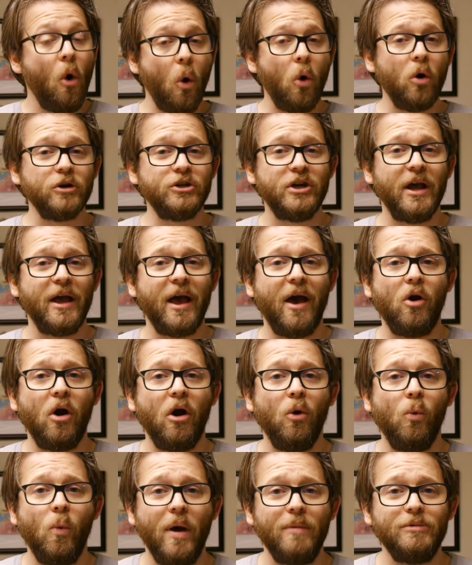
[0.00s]
or check out
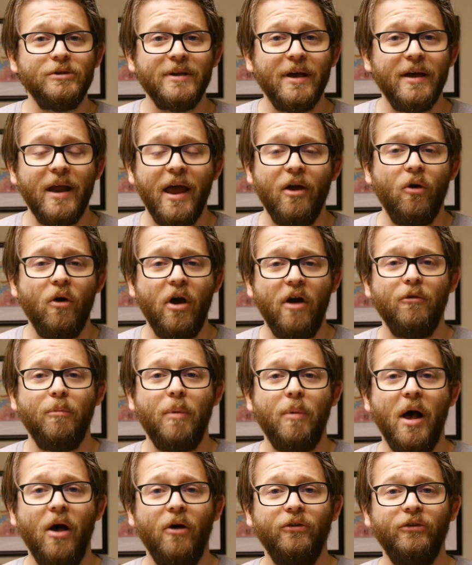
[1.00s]
our website at
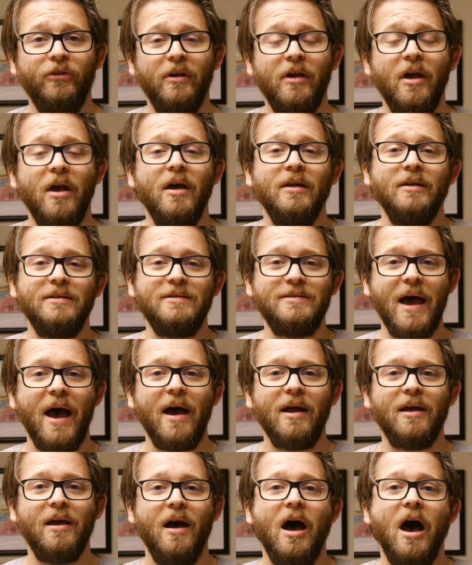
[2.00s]

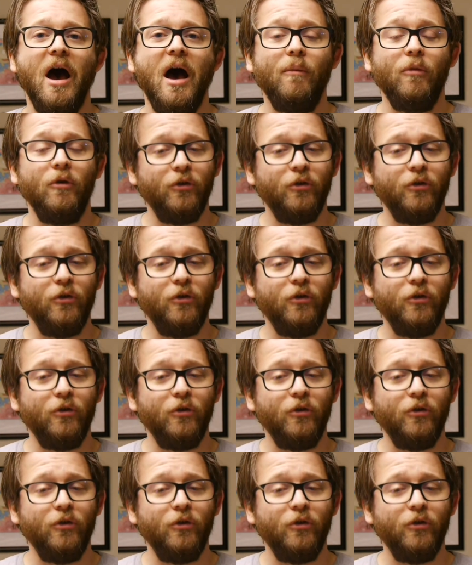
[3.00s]
graphicpolicy.com.